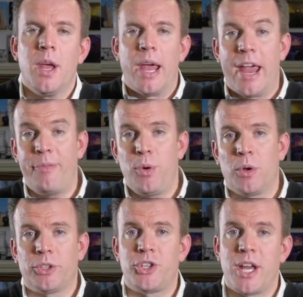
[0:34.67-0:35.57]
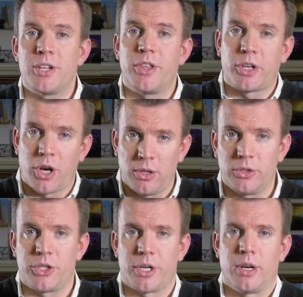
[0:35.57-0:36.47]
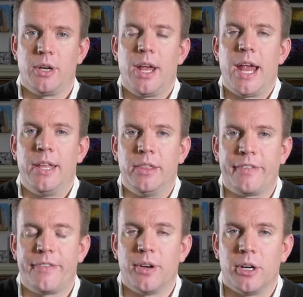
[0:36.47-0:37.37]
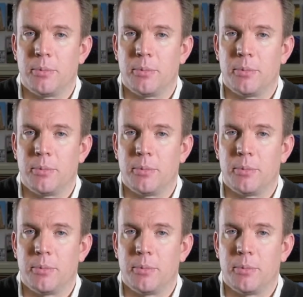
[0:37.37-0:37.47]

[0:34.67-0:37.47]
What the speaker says: If we want to change the culture in the firm,